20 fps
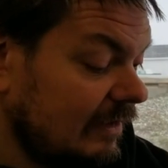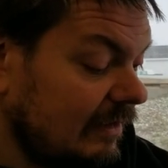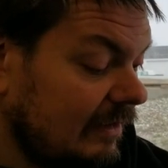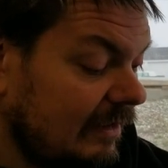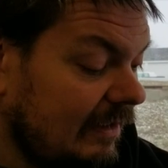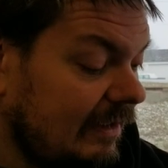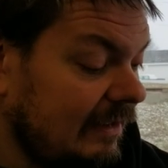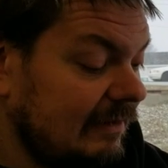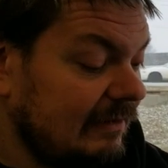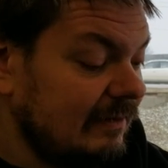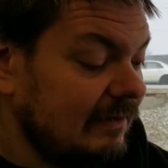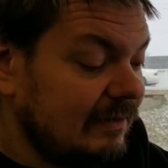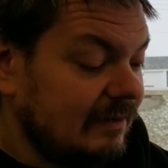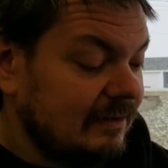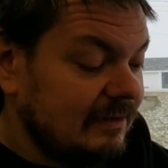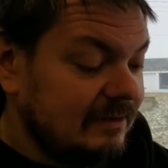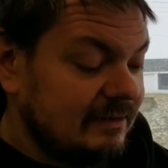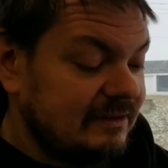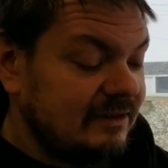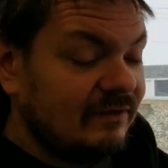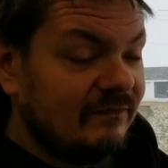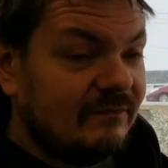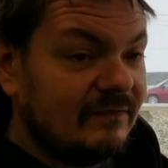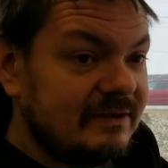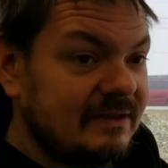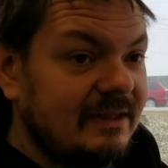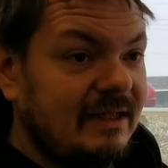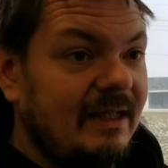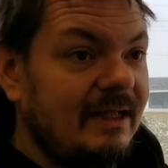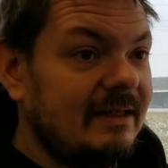Uh, silver
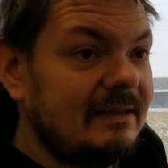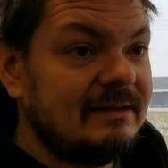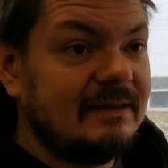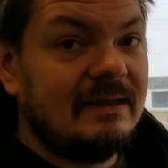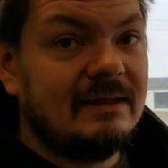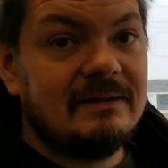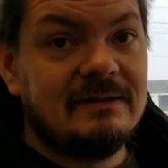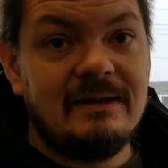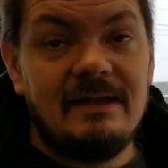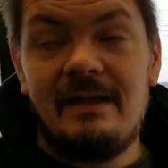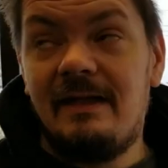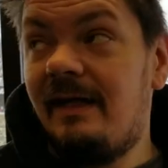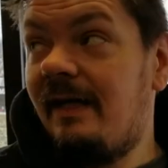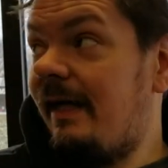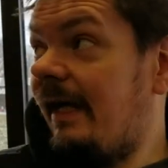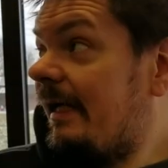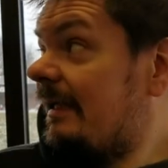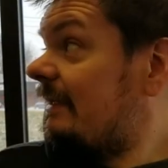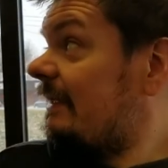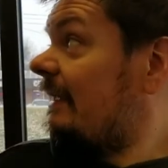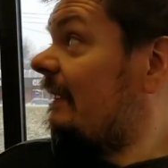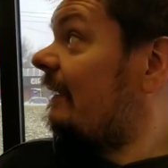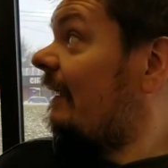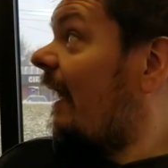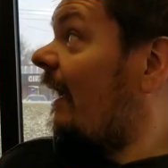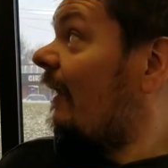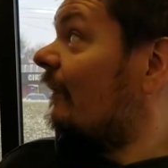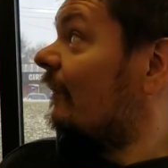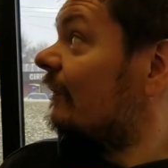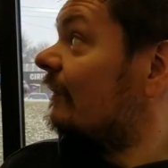today is at
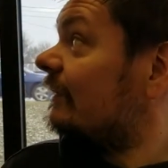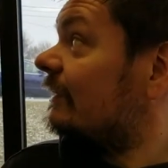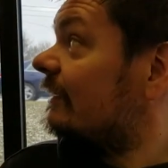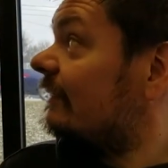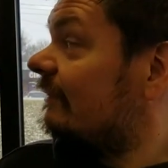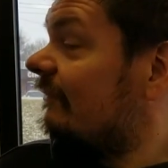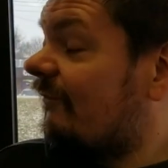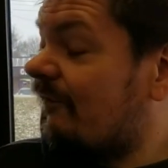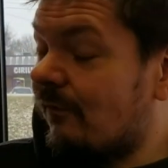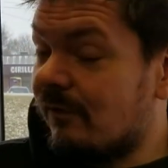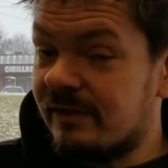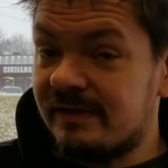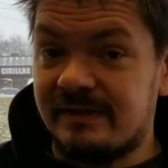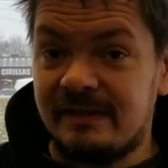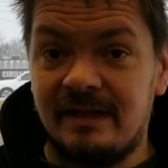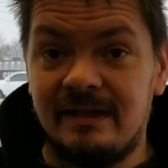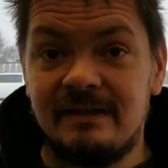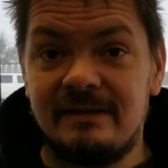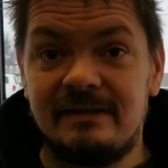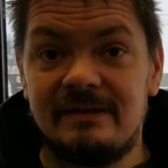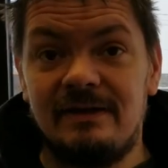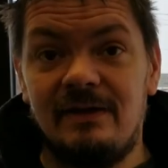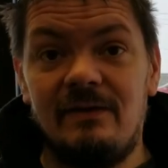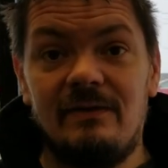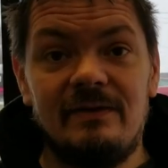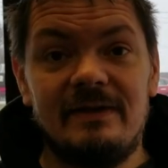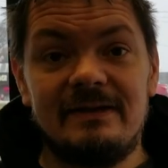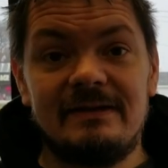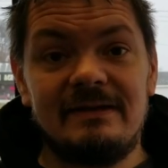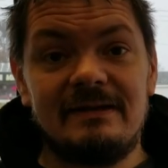$18.04, uh, so
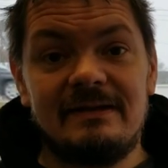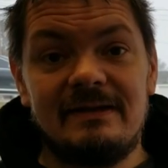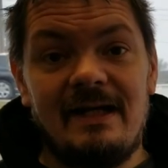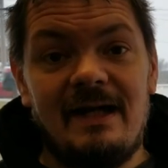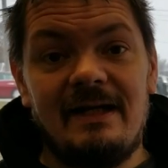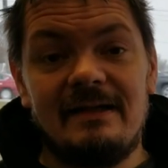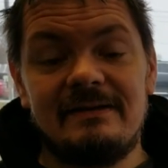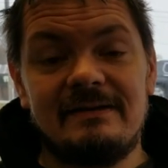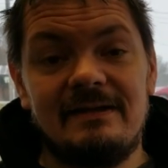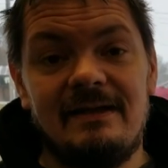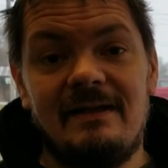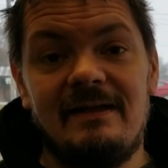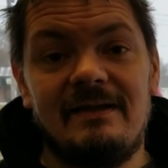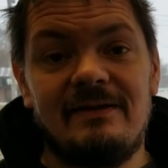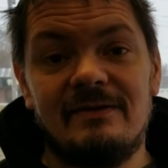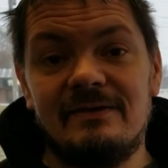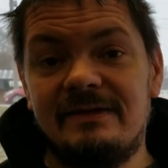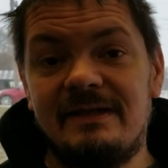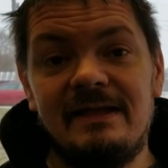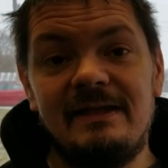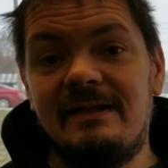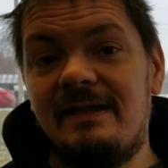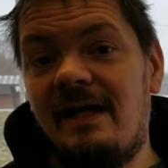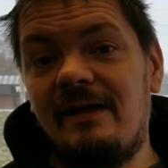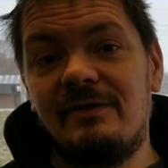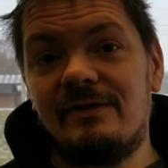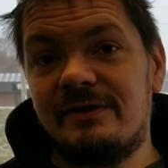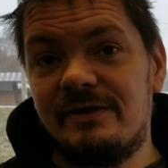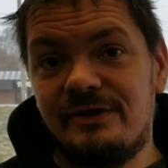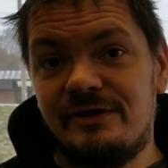this has got uh,
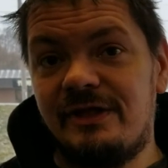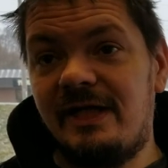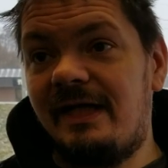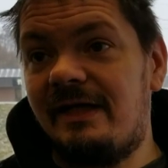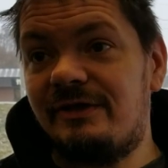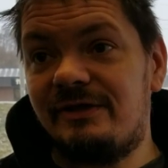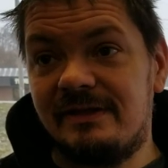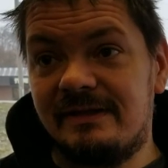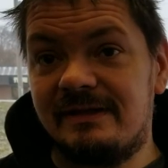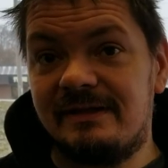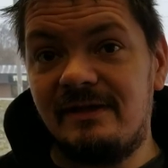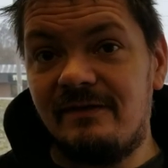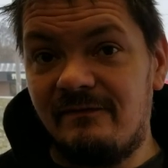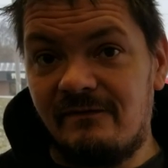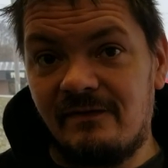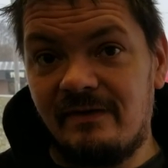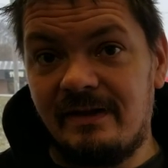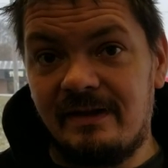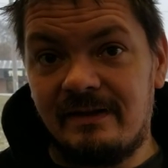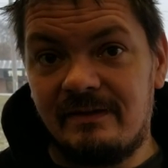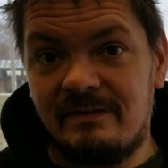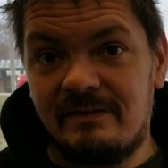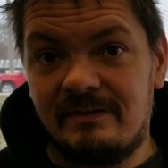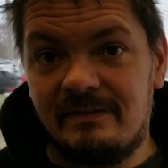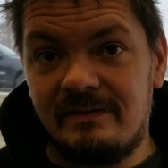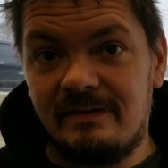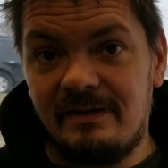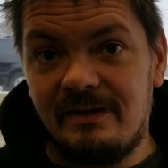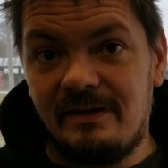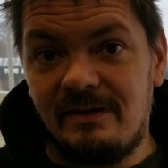$13 and change in silver in it.
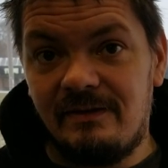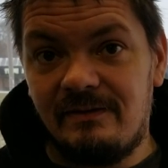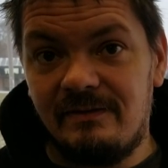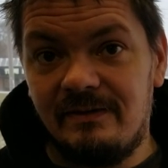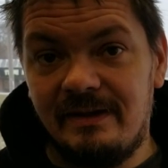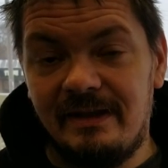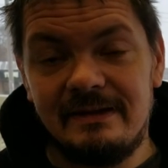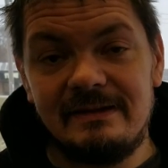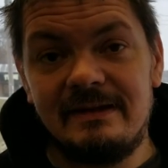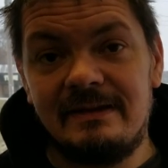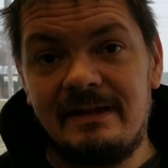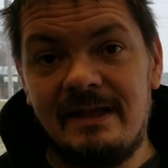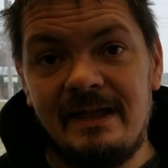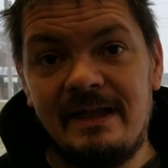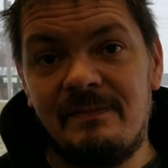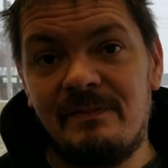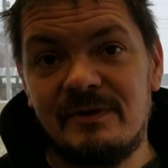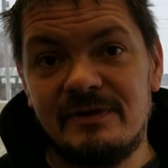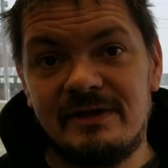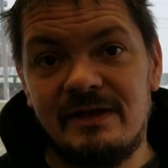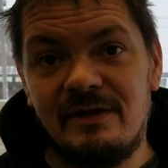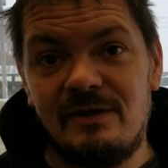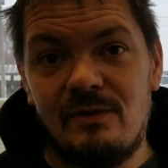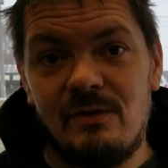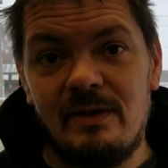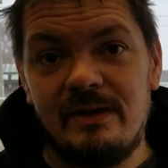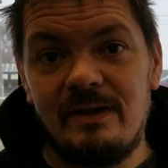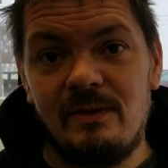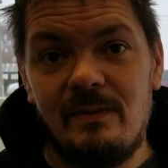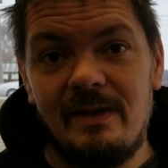You know, it's a 90%
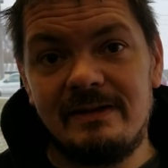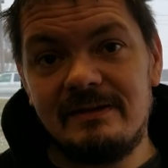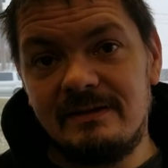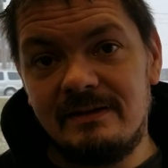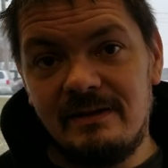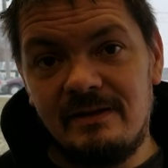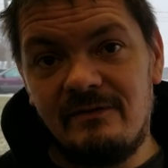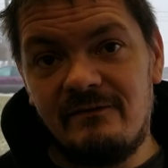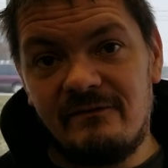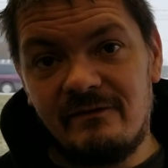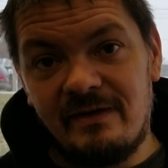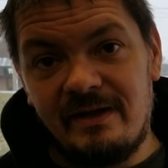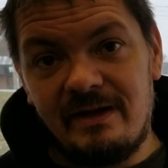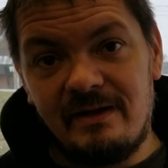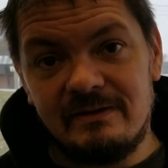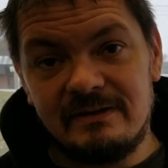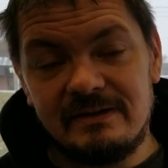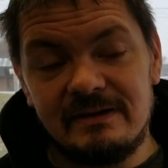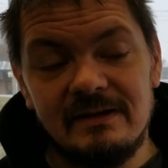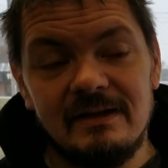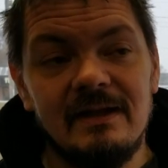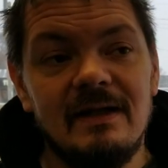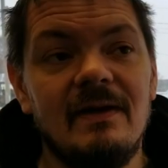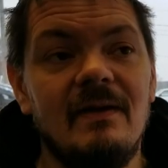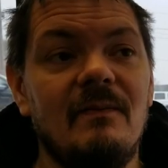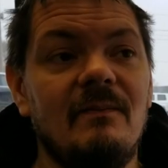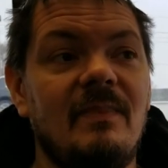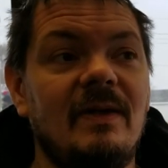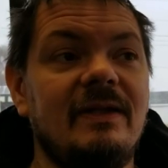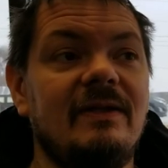coin that weighs a little over an ounce.
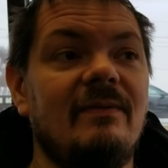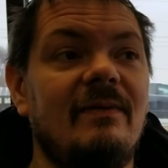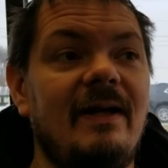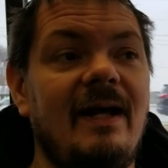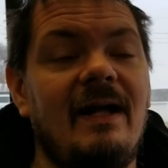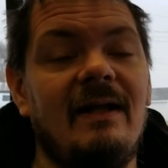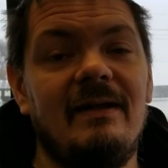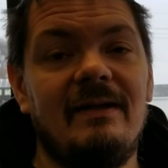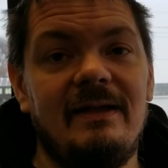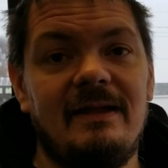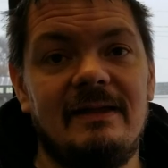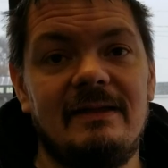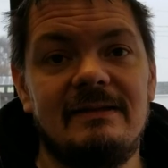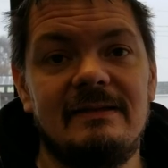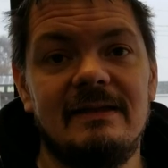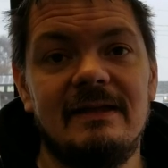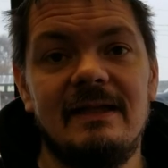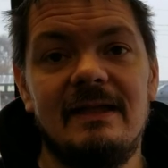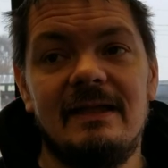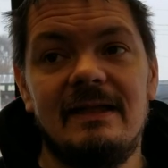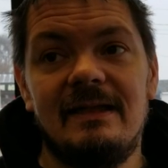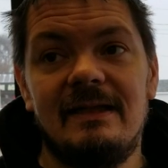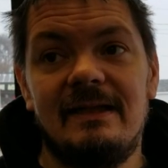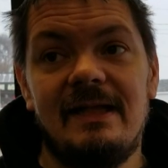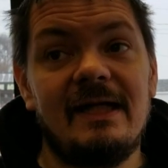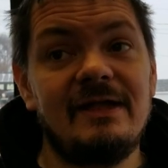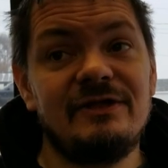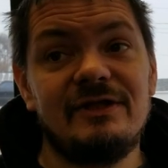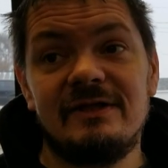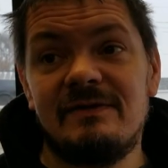But the reality is,
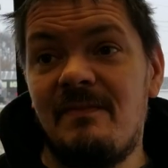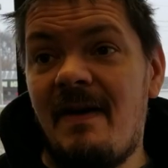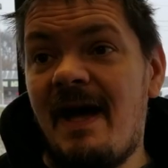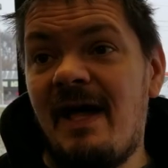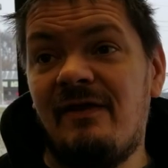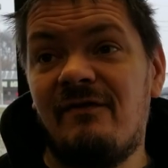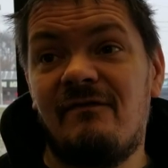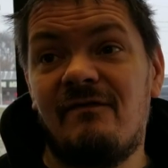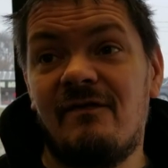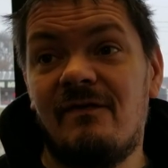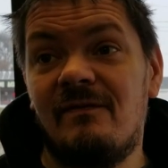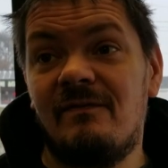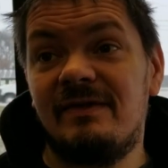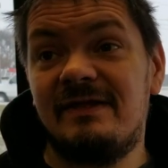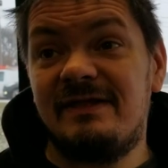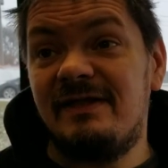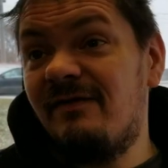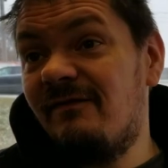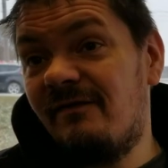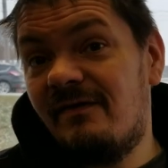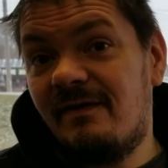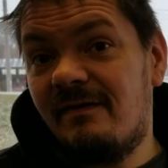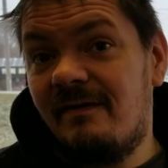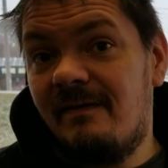that's just math for silver.